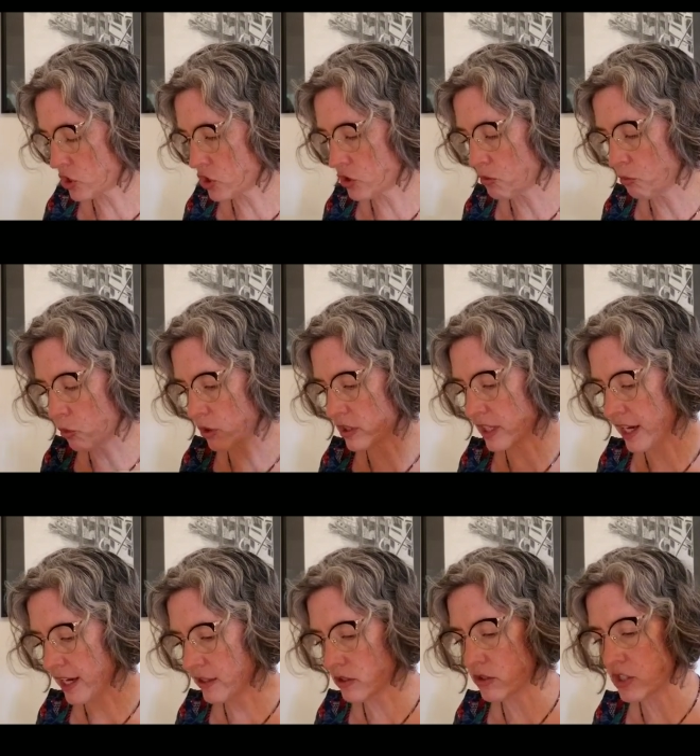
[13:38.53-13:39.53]
two more and the
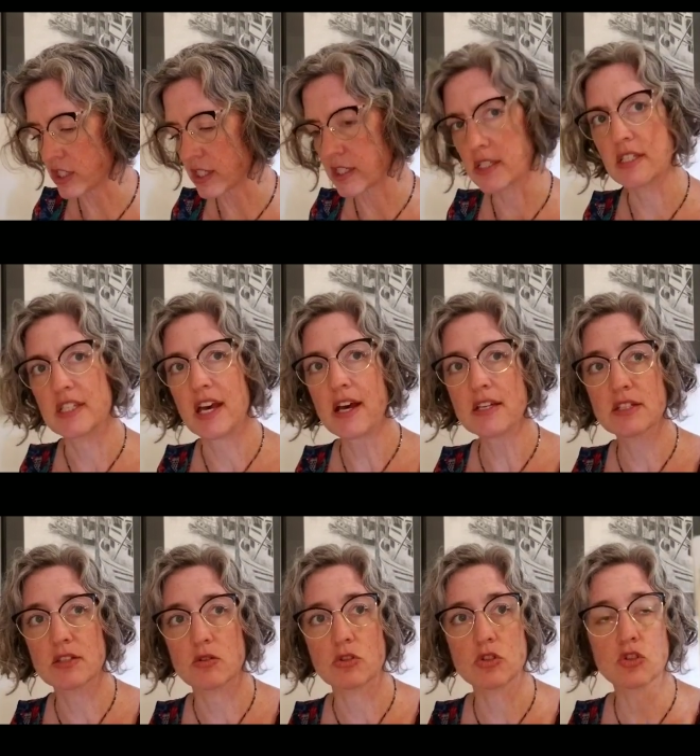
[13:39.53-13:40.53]
energy is yes,
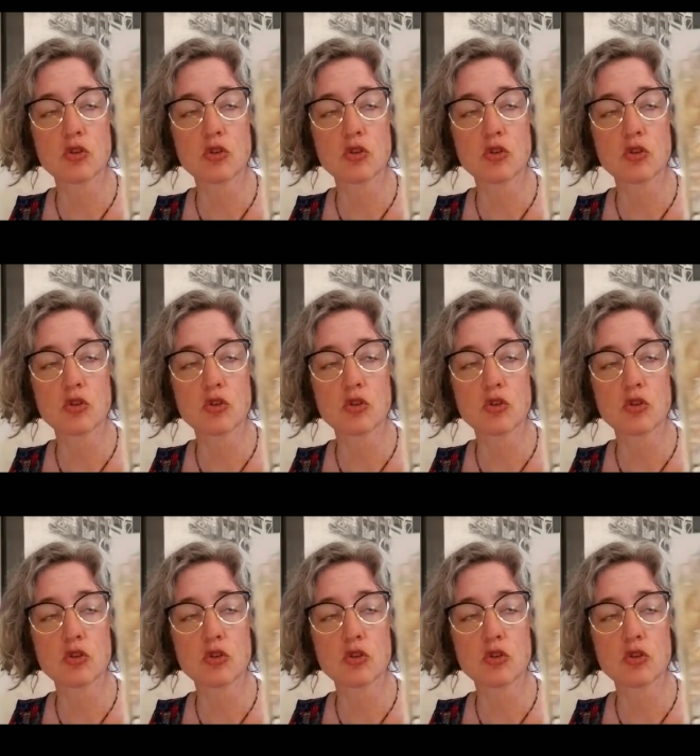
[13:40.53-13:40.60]
there's